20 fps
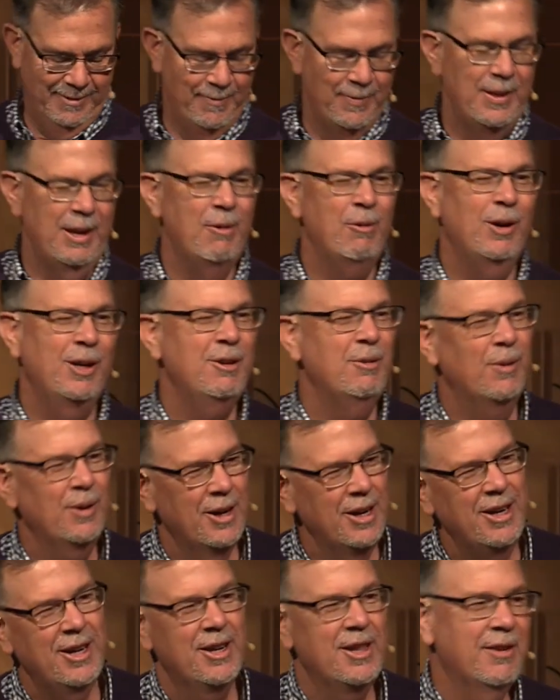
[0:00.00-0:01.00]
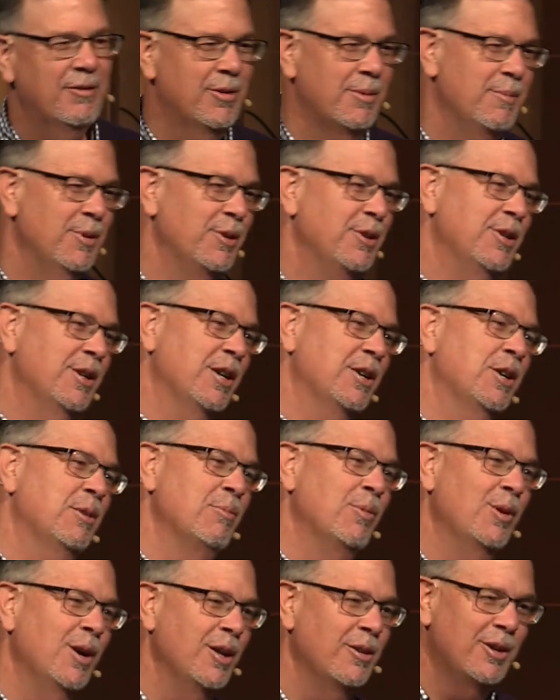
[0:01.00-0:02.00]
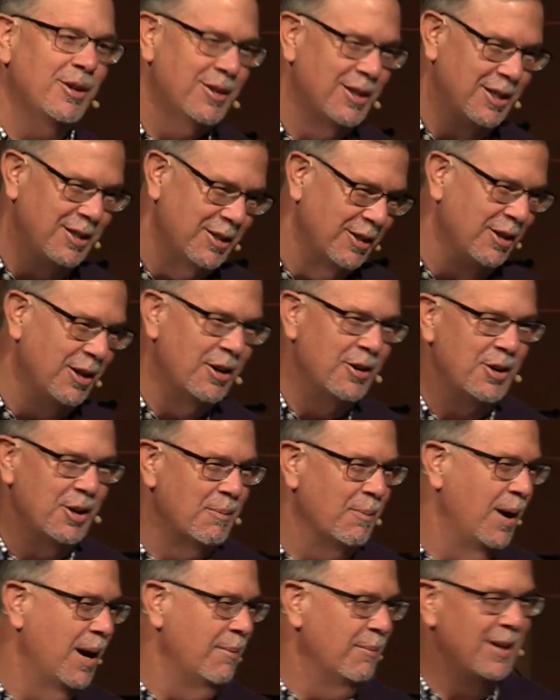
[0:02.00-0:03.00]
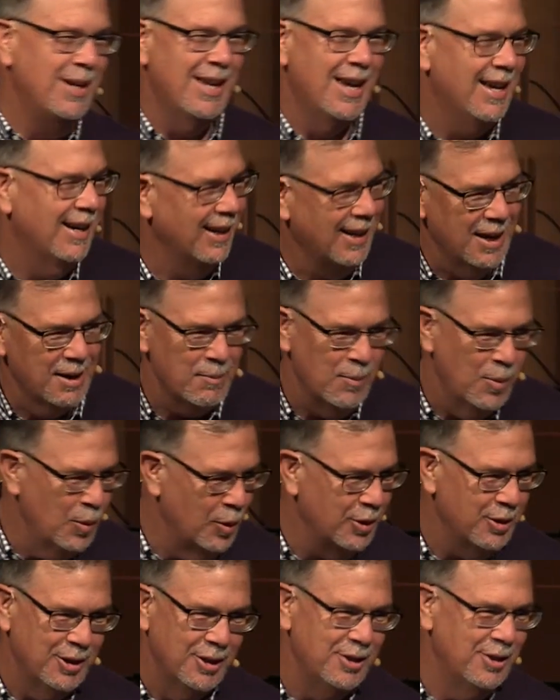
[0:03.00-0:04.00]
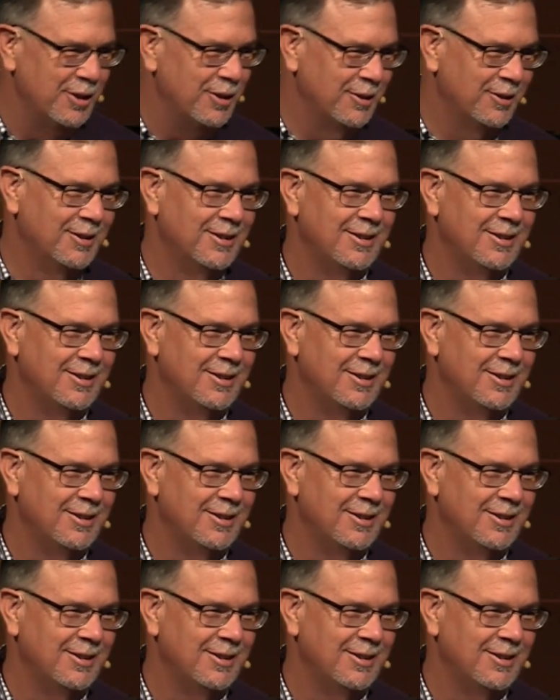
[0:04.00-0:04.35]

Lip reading: Wouldn't you want to hear that from your younger brother that you know your mom and dad like more than you?